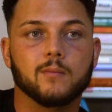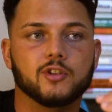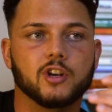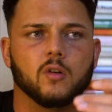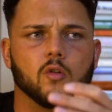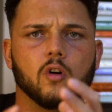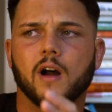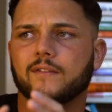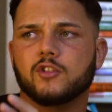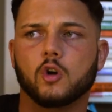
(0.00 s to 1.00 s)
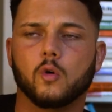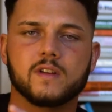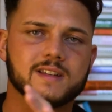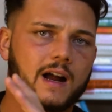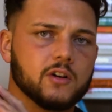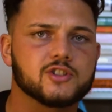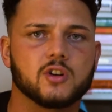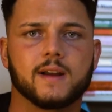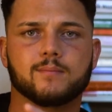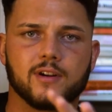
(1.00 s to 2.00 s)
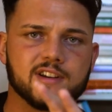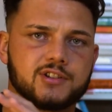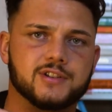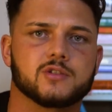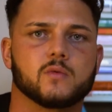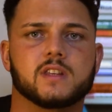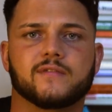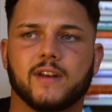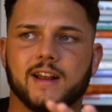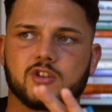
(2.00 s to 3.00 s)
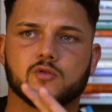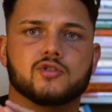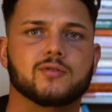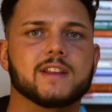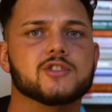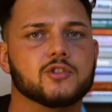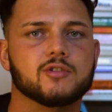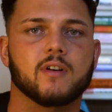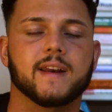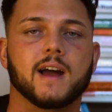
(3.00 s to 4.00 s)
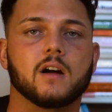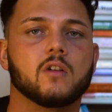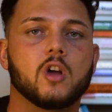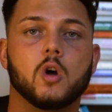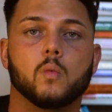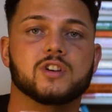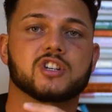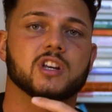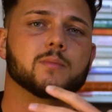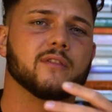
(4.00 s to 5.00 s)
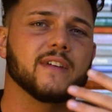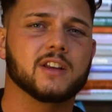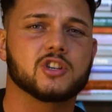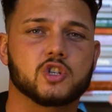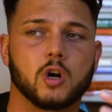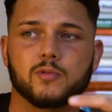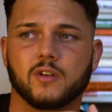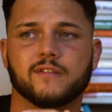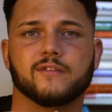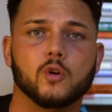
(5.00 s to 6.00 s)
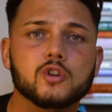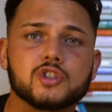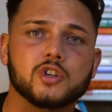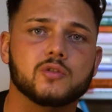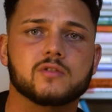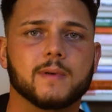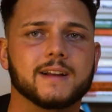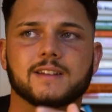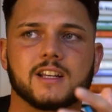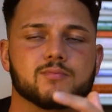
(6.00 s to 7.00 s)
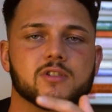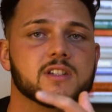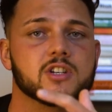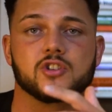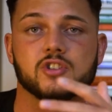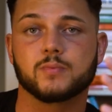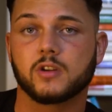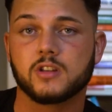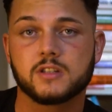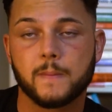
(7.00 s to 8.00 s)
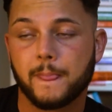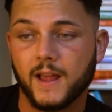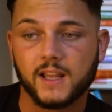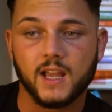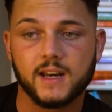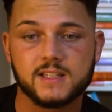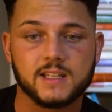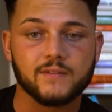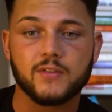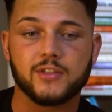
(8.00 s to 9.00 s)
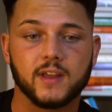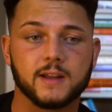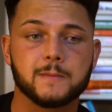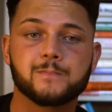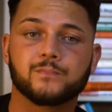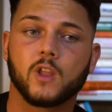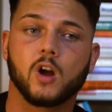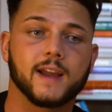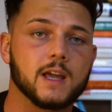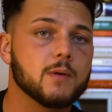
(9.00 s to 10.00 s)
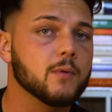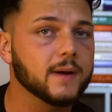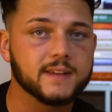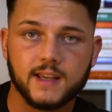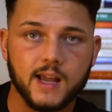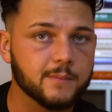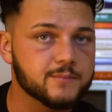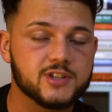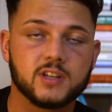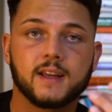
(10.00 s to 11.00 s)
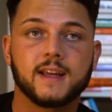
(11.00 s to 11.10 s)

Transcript: You know, or have you got all these outside pressures and all these financial strains on you right now, which is going to prevent and stop you and force you to make desperate decisions? Because again, it's another thing. I get people in my DMs